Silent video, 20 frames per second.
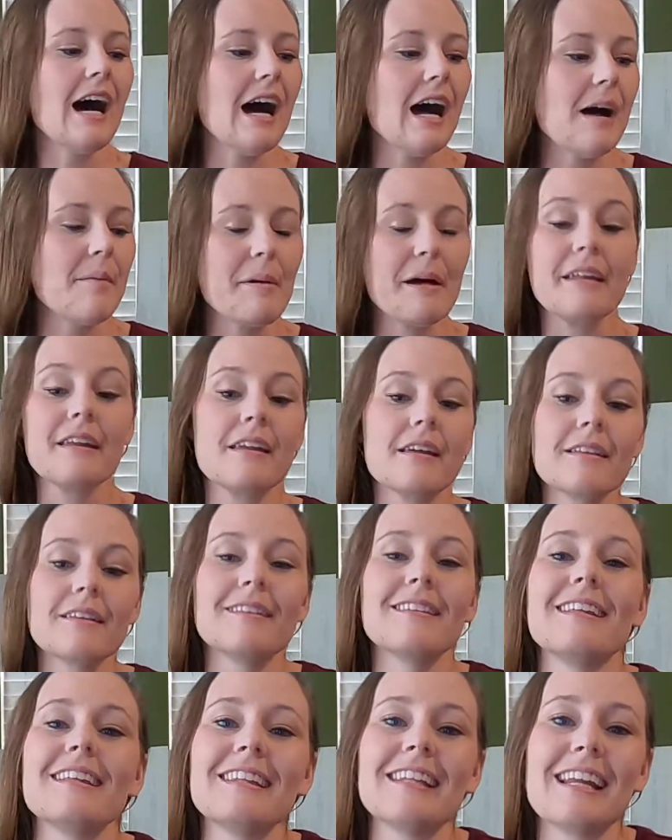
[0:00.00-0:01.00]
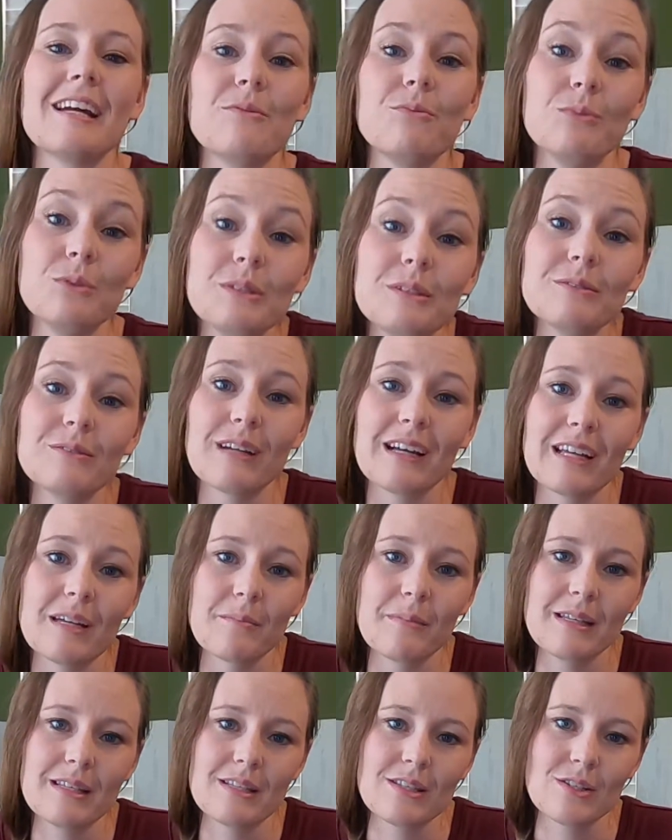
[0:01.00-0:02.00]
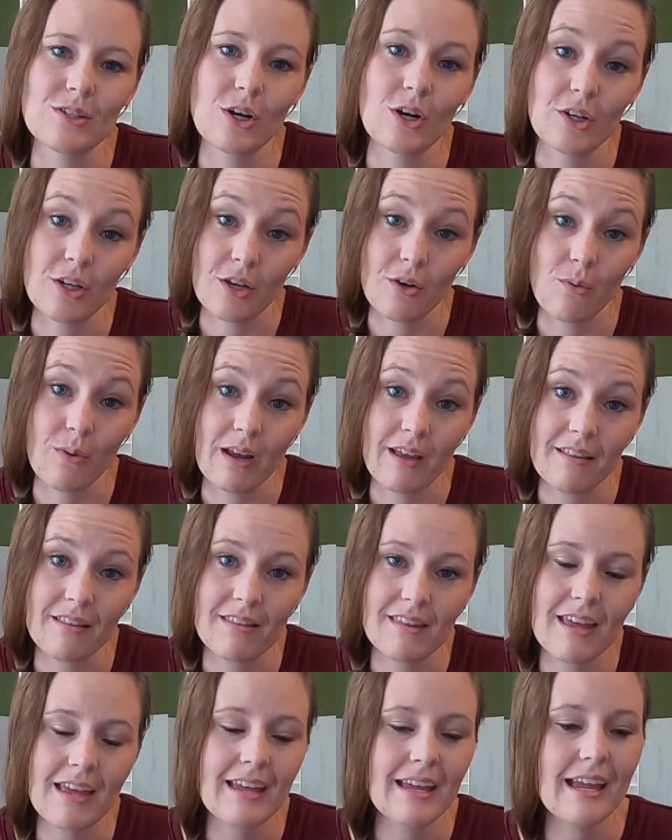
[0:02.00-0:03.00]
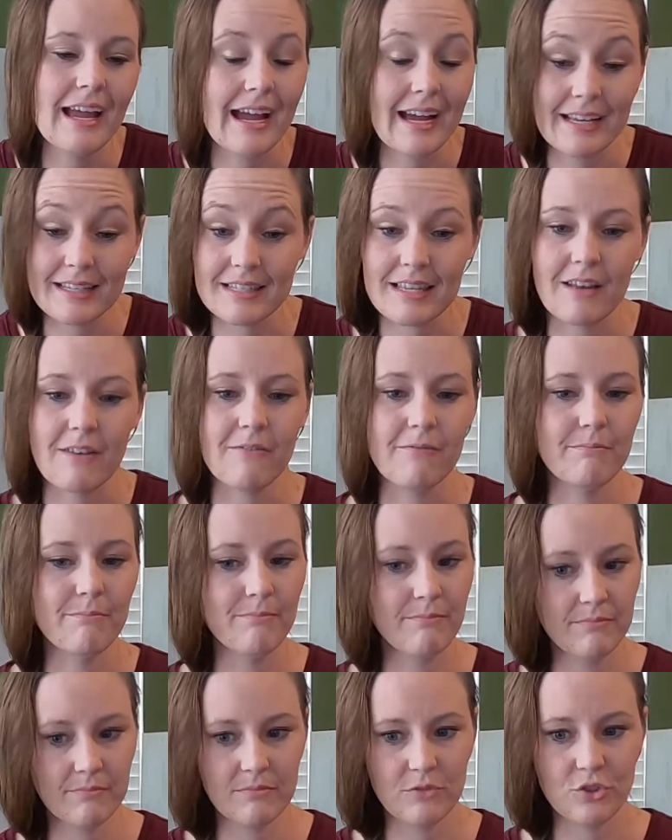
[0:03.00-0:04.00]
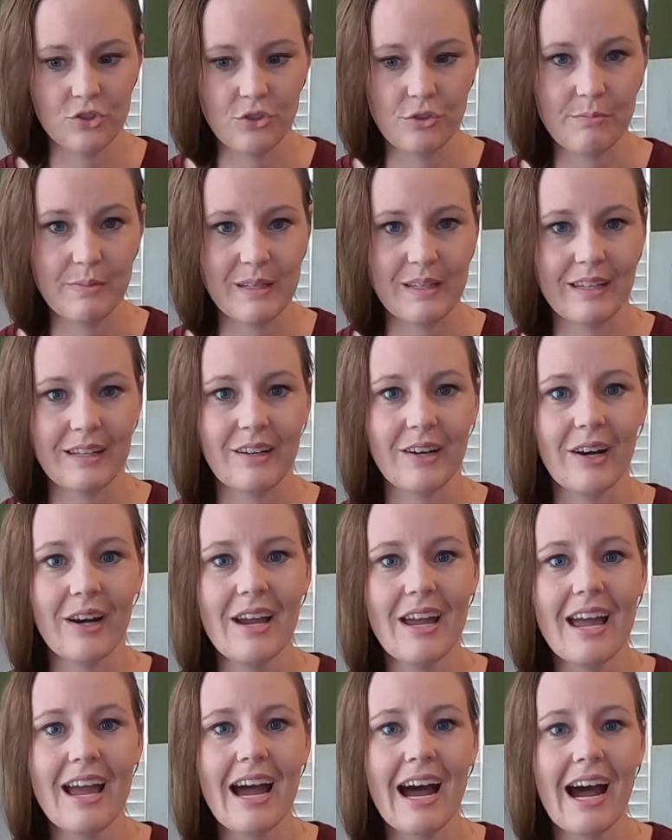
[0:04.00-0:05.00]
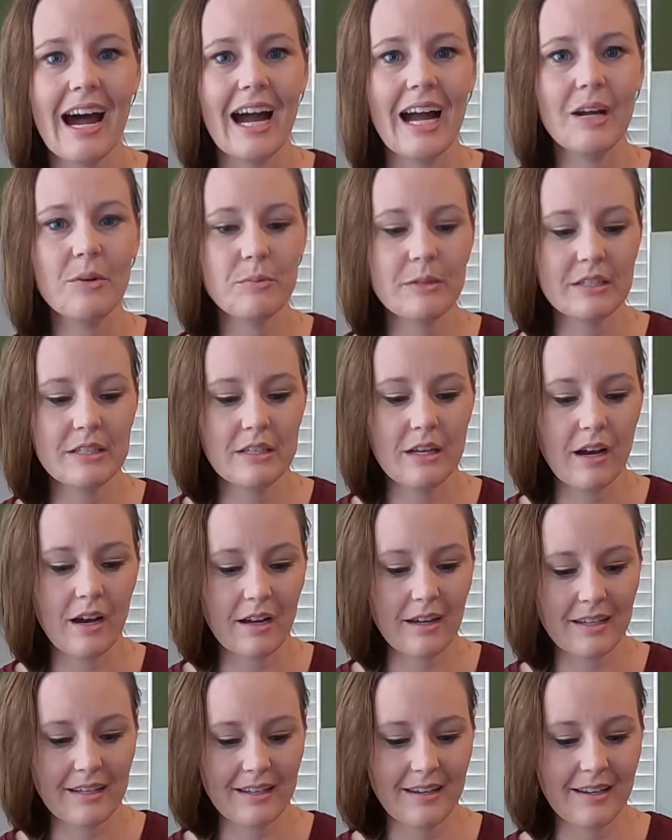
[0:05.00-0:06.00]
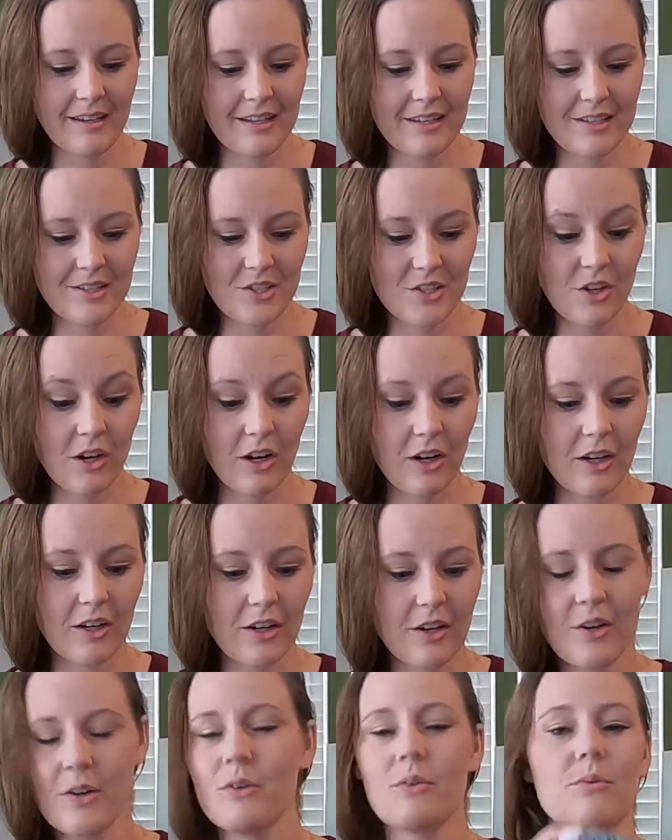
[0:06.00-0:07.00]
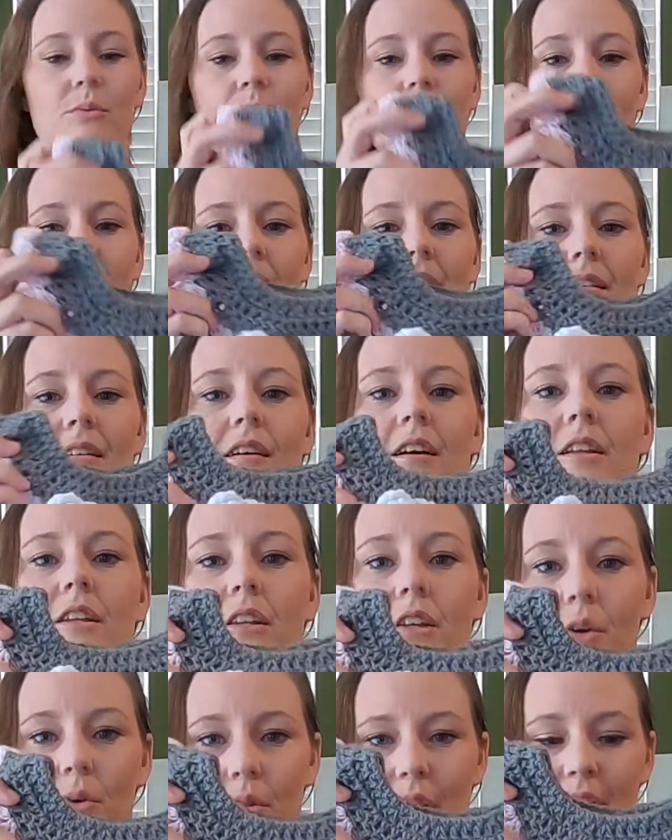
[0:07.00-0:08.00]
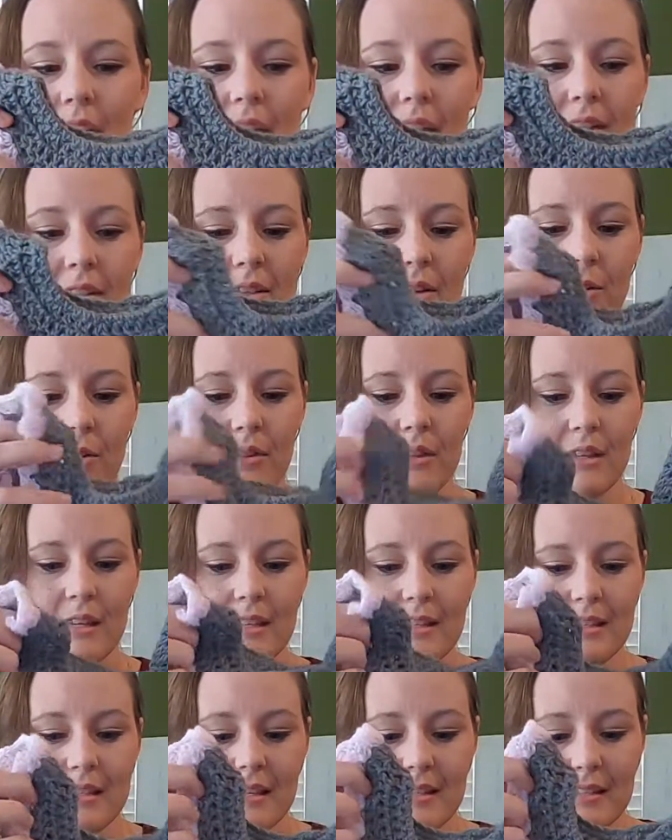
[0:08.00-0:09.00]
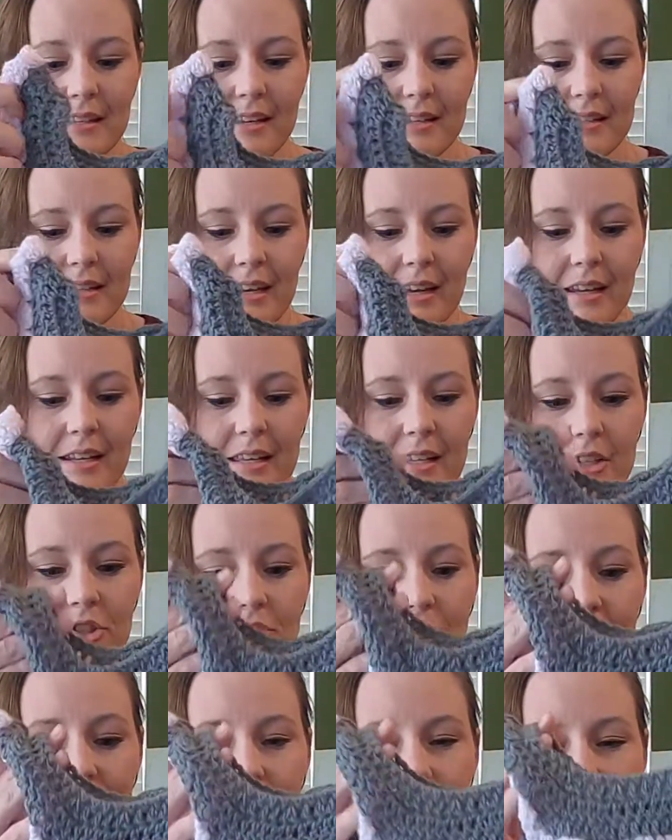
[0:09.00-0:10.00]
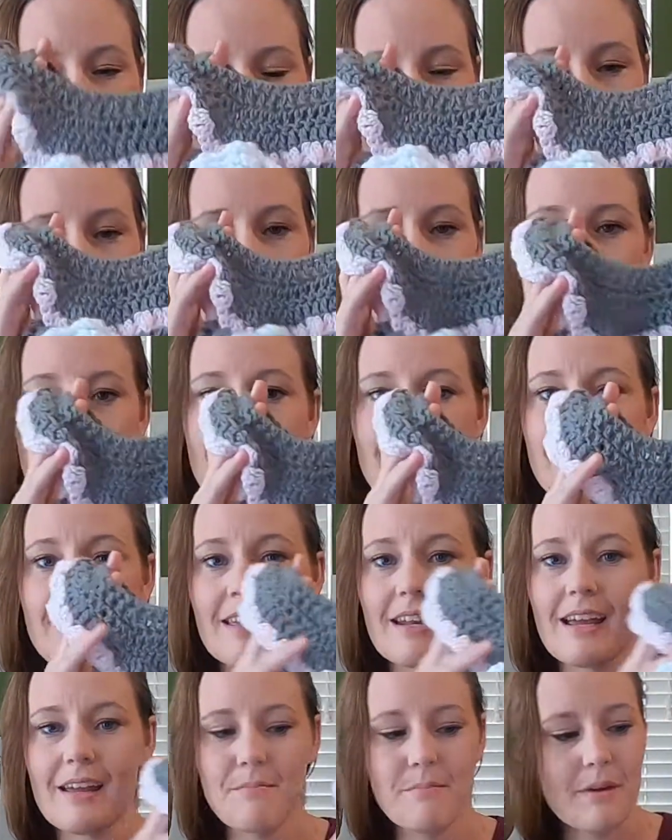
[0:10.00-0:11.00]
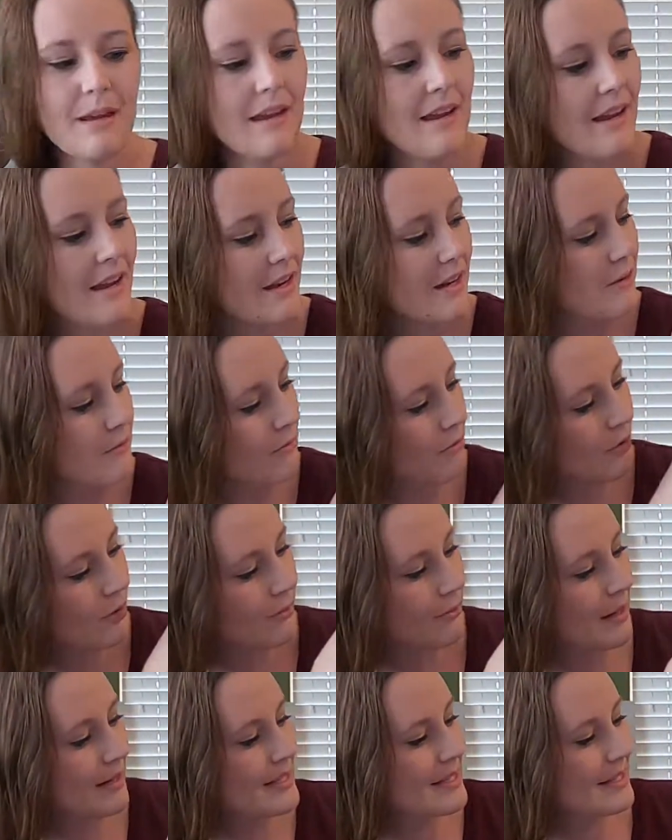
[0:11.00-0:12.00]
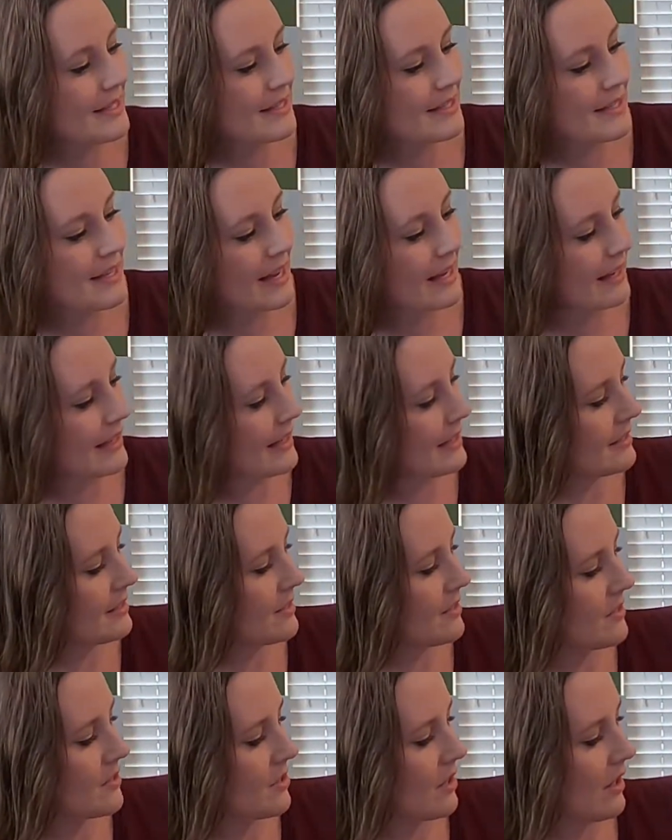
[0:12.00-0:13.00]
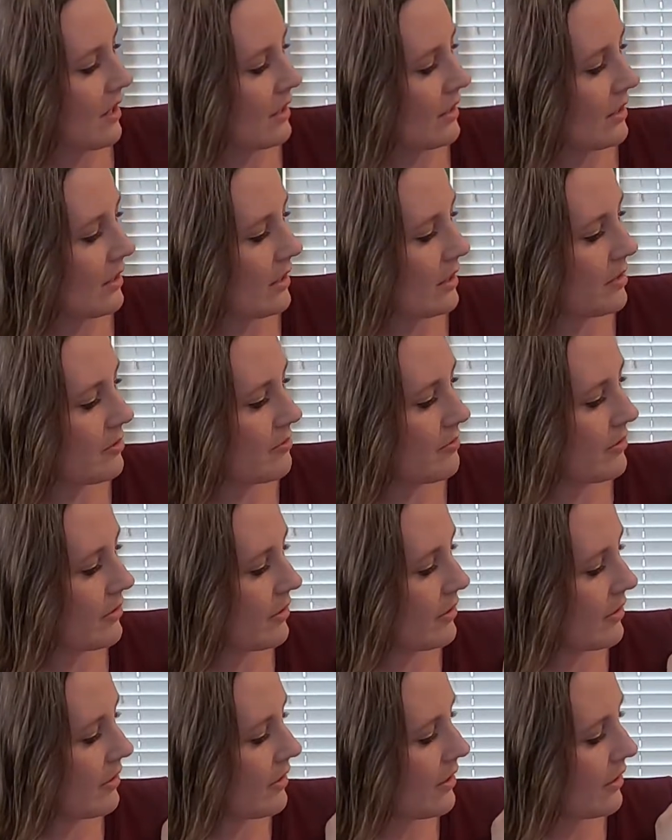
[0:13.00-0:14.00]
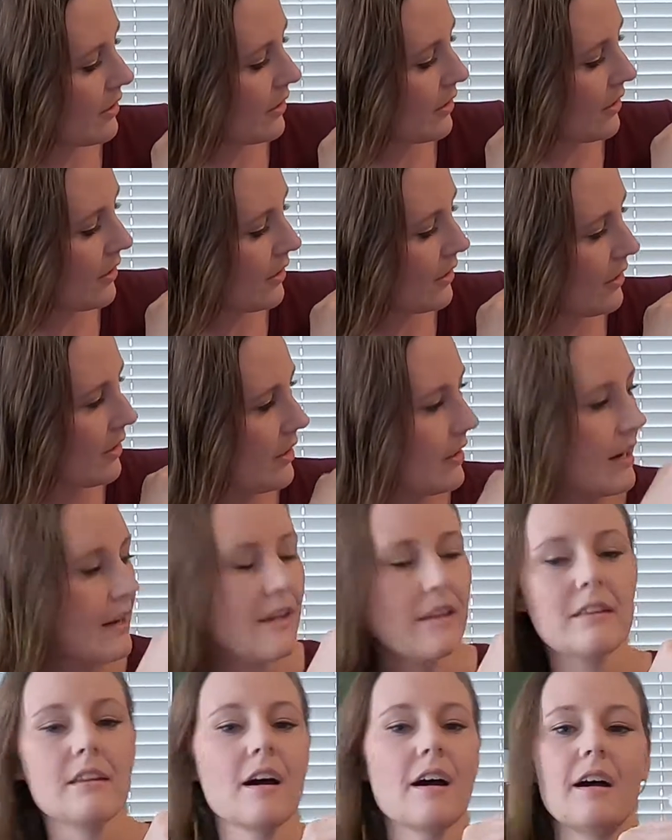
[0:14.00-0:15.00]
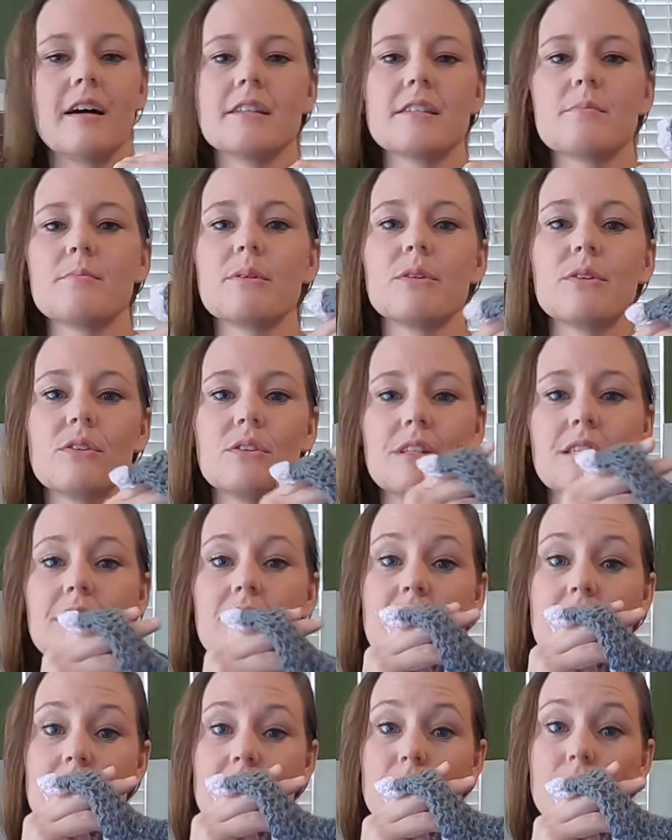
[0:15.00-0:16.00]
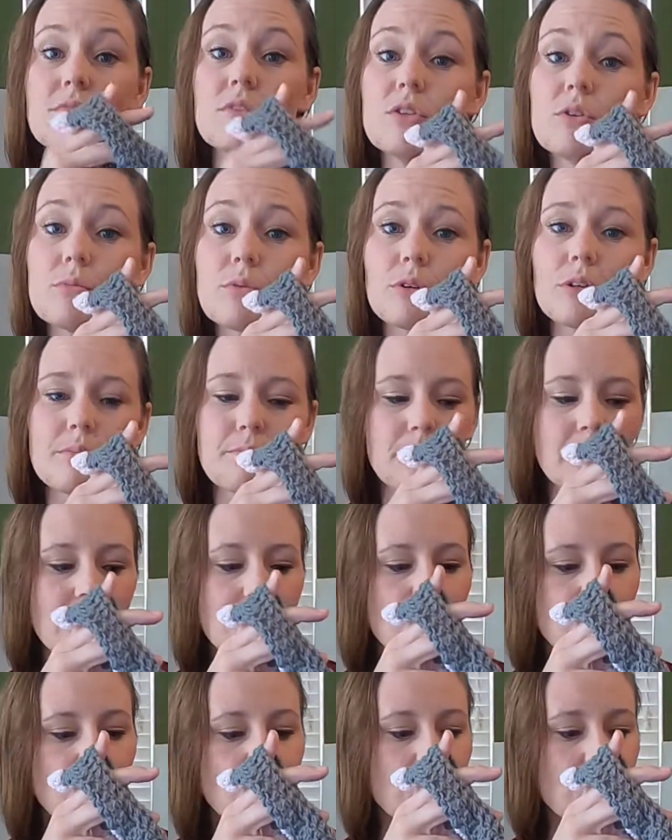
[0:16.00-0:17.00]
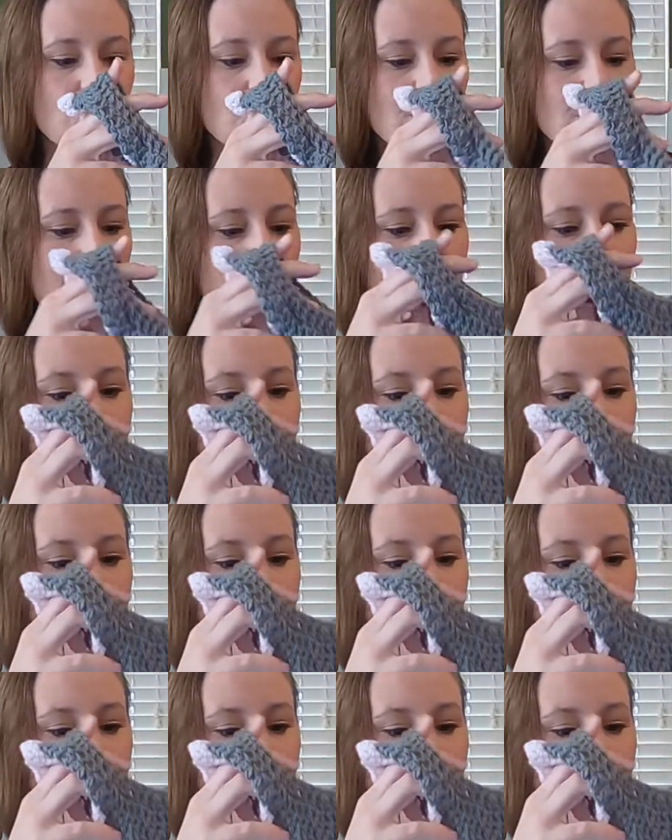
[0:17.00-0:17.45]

Another thing that I wouldn't recommend starting with as a true beginner. I would not start with clothing. So this is a tiny dress that I made for my second daughter, for her in the hospital to take some newborn pictures.